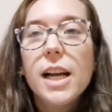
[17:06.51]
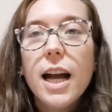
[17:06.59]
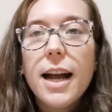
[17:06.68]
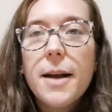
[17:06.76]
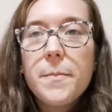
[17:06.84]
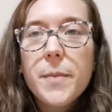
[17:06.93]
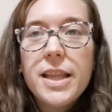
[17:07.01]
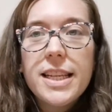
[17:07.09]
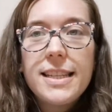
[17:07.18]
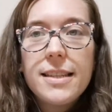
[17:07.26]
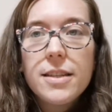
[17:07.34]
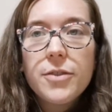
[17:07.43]
And
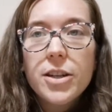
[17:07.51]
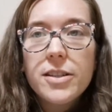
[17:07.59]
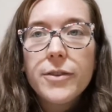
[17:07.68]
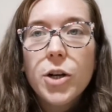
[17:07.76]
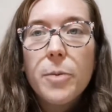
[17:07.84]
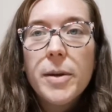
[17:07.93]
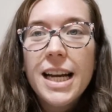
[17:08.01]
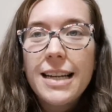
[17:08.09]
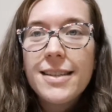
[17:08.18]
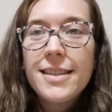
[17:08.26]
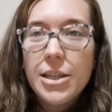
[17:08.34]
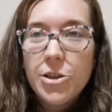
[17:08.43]
this is as far as I've got, but
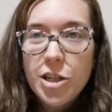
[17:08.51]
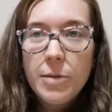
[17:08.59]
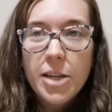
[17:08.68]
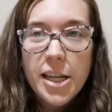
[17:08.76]
that's stitched up